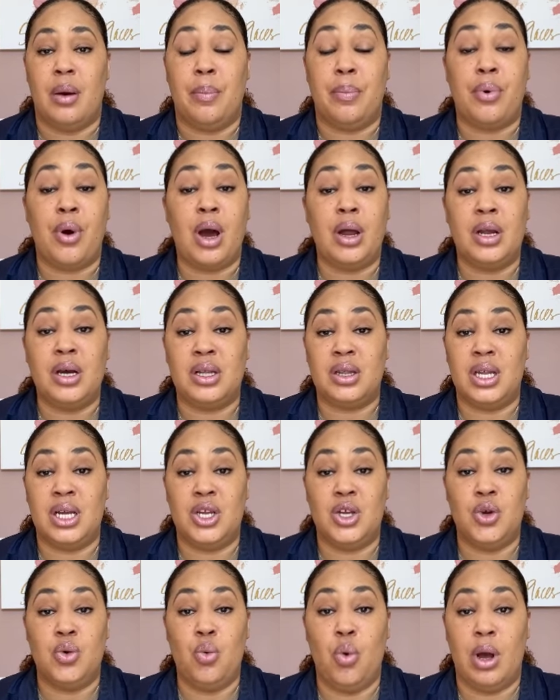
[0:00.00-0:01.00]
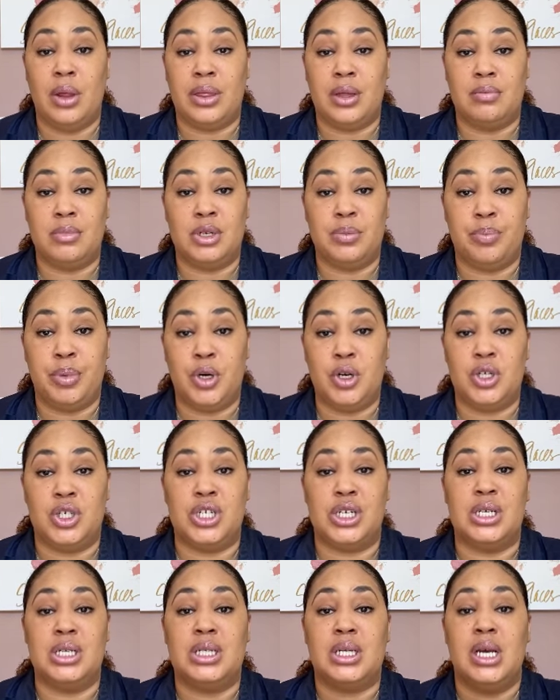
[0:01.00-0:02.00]
product that you want them to
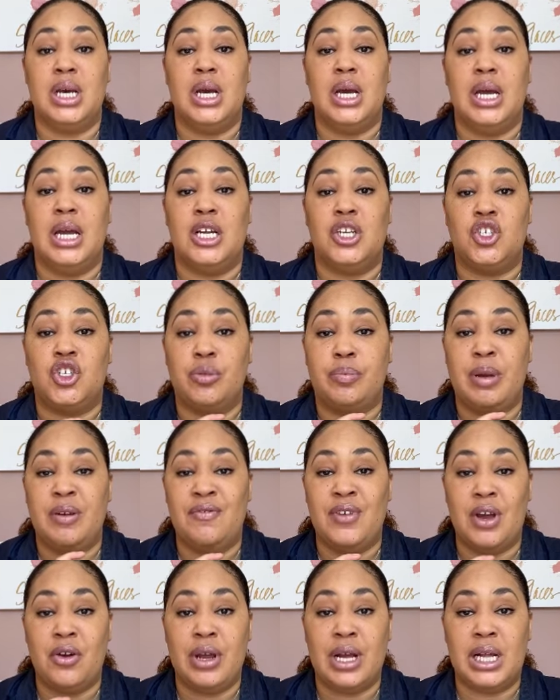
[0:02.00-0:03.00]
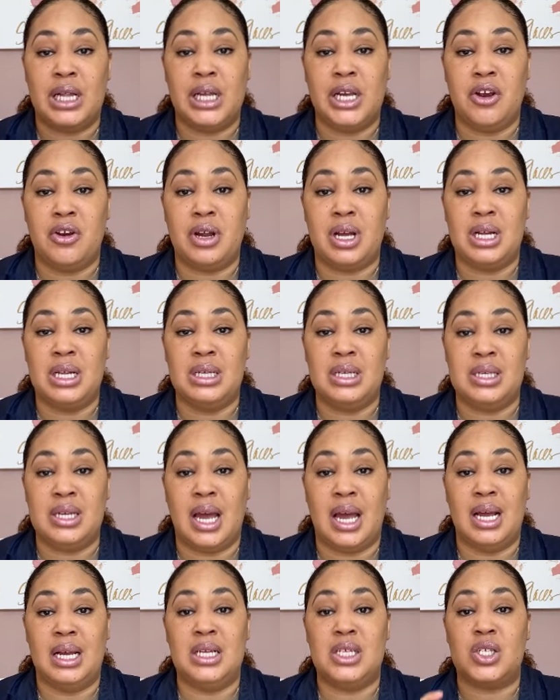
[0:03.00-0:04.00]
purchase. It should be very clear and
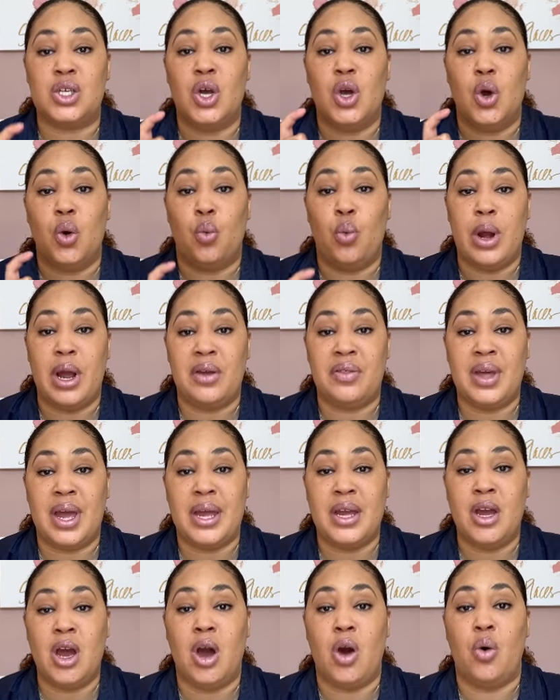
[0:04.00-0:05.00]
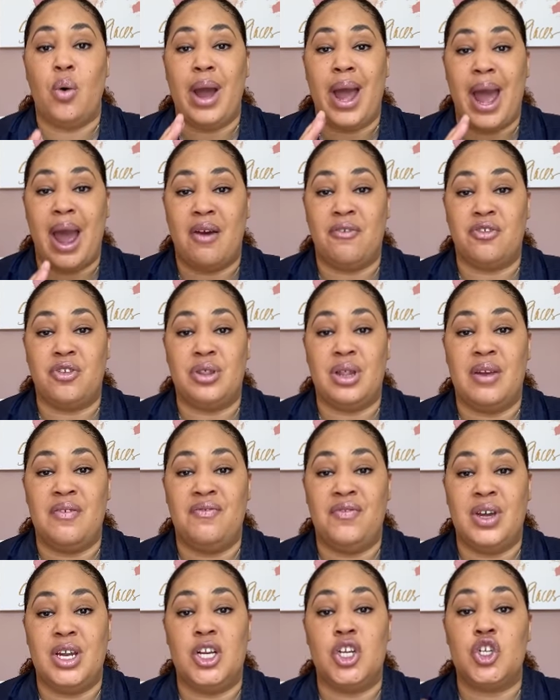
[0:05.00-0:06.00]
concise where they go after they
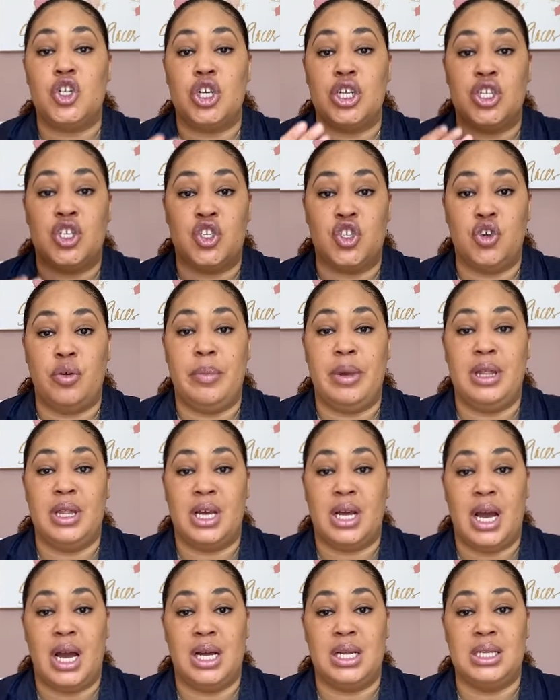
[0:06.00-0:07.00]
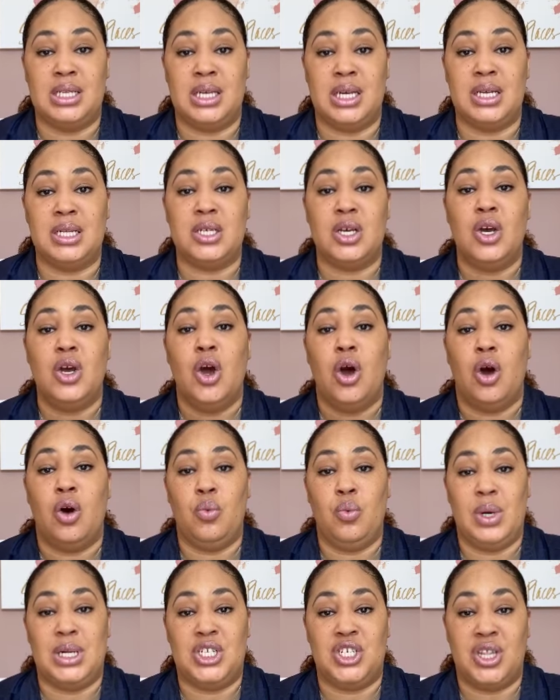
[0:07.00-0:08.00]
finish consuming the content on
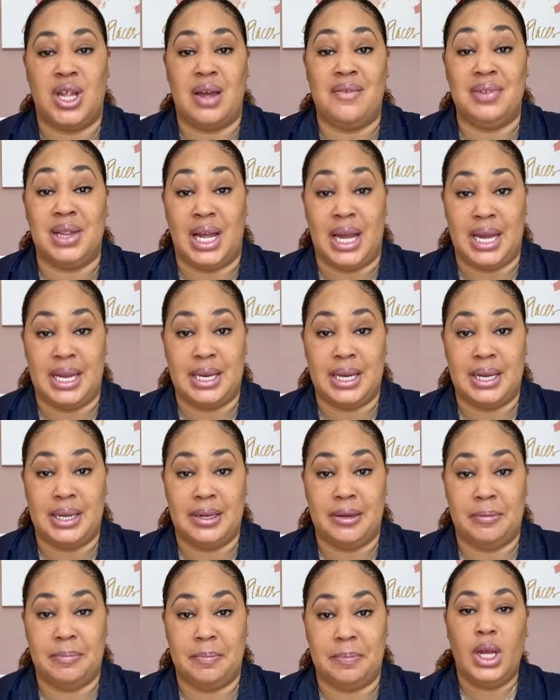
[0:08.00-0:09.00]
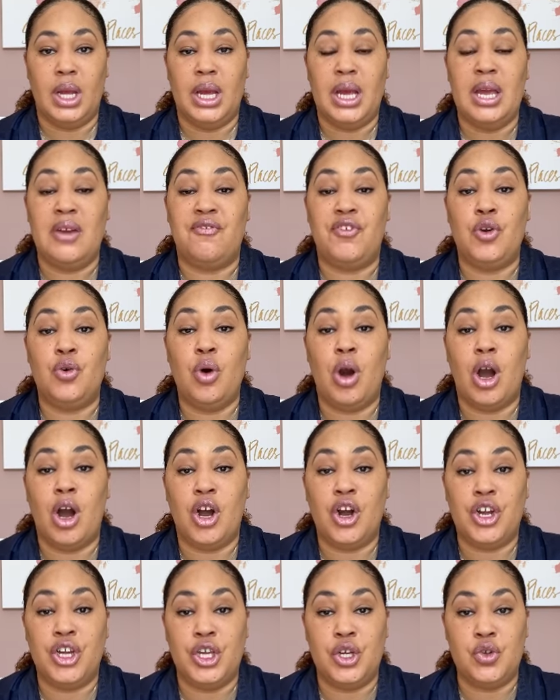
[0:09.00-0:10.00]
which they've landed. If you
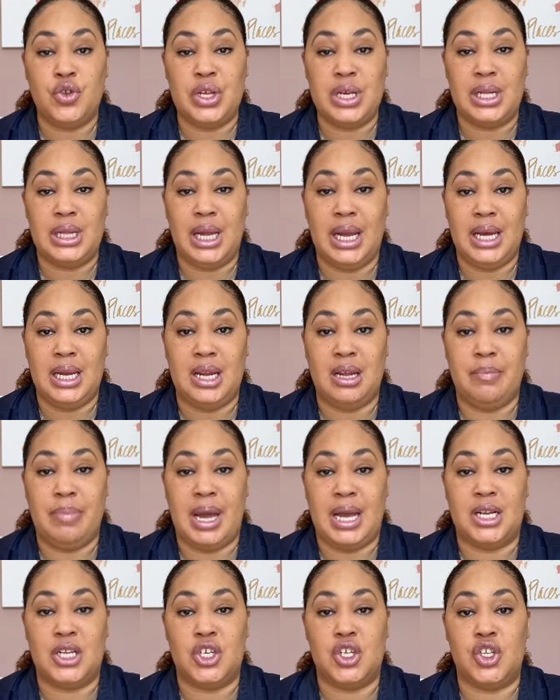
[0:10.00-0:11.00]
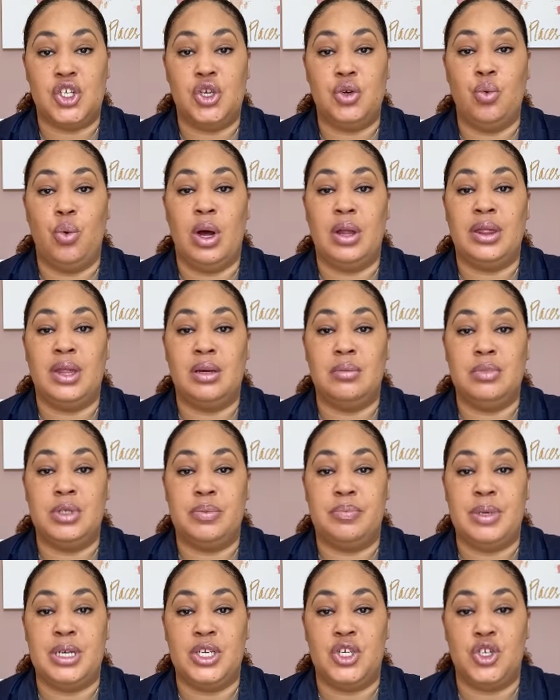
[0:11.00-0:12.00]
are using landing pages, you want them to
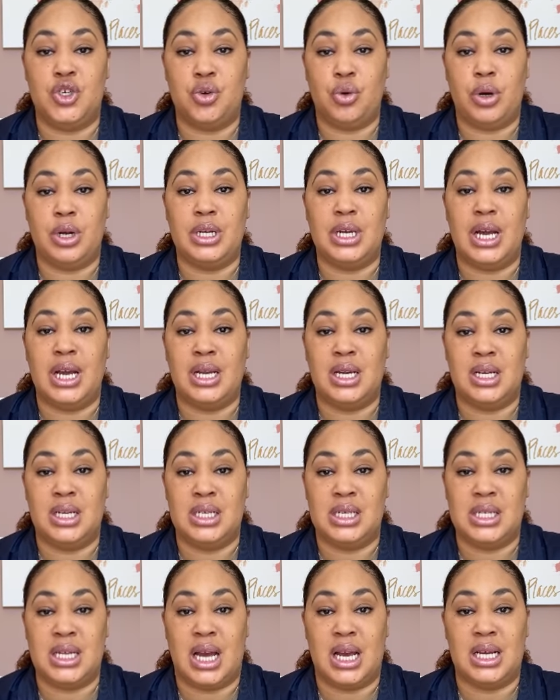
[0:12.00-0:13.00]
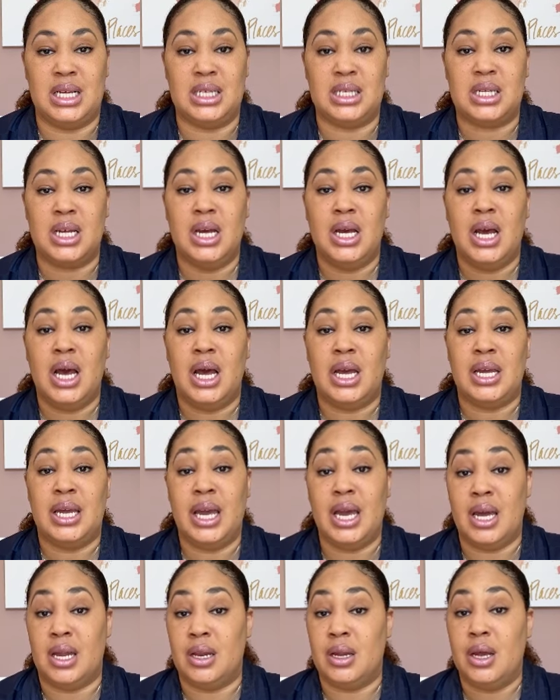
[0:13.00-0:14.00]
be short and concise.
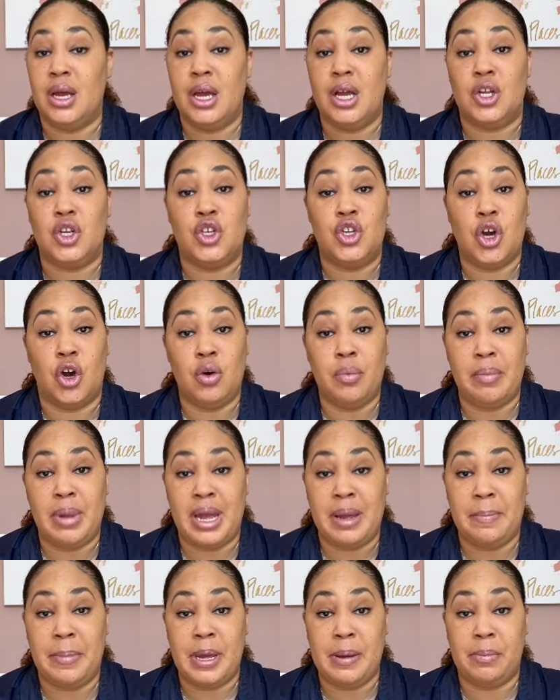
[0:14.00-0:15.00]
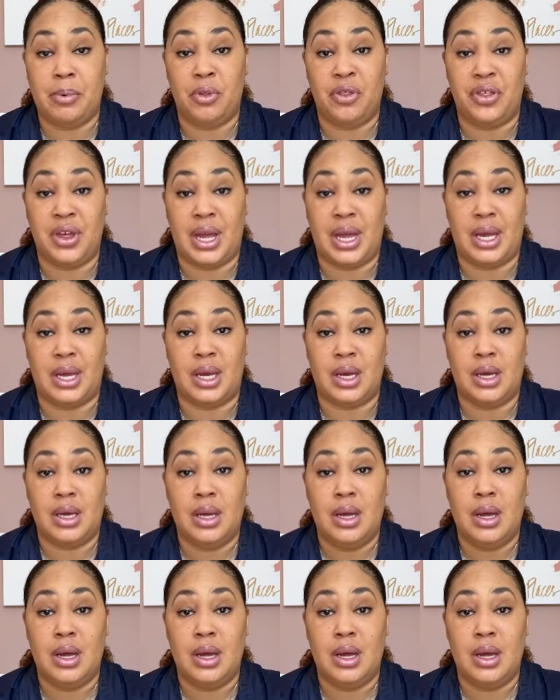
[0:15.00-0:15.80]
Again, don't make people think.